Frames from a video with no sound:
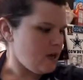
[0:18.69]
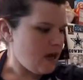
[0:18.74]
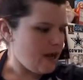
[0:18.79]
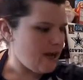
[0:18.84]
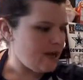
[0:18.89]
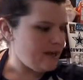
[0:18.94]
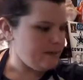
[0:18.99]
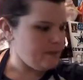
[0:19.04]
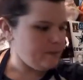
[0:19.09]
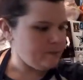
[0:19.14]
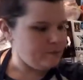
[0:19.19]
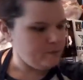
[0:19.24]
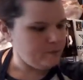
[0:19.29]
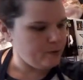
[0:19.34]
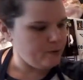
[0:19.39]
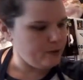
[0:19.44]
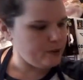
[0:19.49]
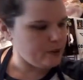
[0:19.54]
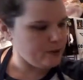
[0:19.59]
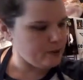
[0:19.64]
I'm
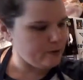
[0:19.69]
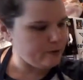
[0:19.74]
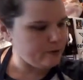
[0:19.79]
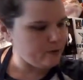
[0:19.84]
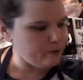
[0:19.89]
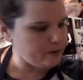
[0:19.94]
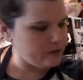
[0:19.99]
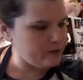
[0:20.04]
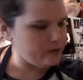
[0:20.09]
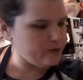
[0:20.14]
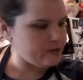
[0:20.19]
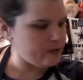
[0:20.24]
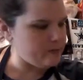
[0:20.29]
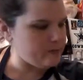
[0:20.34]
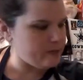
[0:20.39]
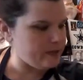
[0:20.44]
pretty sure everyone knows how to